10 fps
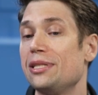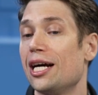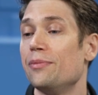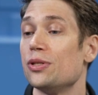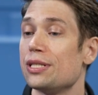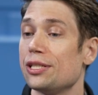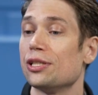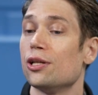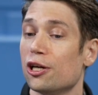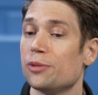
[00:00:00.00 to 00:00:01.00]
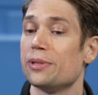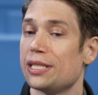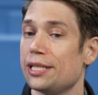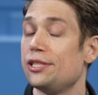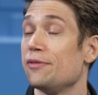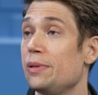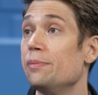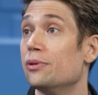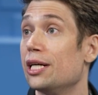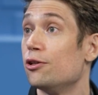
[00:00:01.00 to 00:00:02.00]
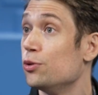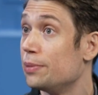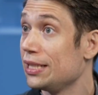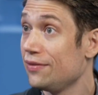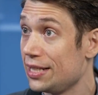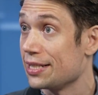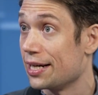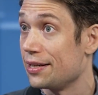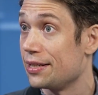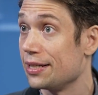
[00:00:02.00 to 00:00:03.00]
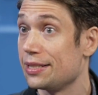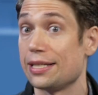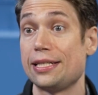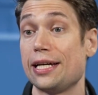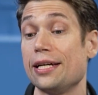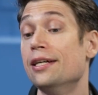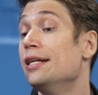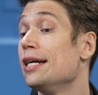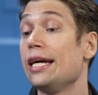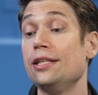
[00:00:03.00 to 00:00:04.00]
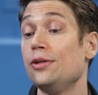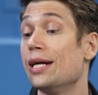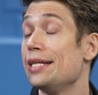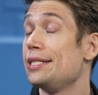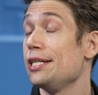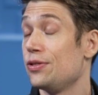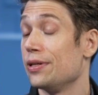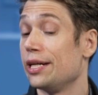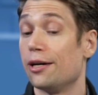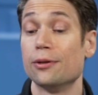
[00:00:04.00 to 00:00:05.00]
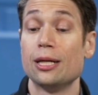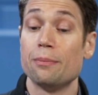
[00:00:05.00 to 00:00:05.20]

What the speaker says: time, there's such a large percentage of people now who believe these kind of things that say in the United States right now,